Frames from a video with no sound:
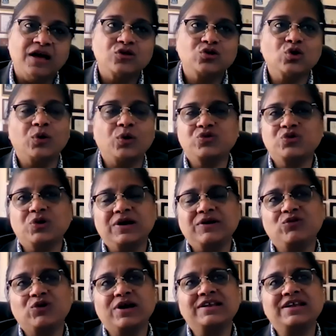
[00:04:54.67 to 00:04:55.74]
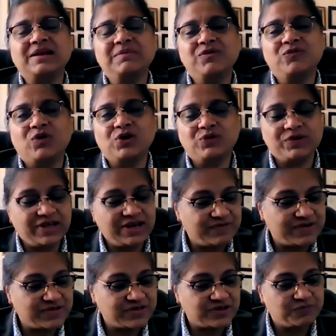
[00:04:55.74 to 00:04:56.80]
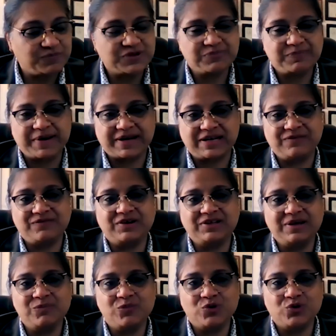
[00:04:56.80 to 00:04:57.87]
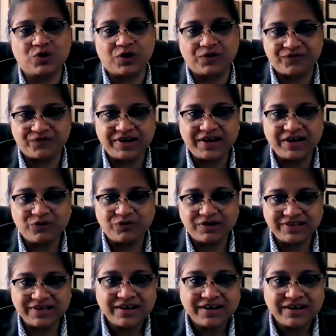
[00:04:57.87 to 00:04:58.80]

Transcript: So, so if you can tell me, what was the investor's perspective? Were they more confident or were they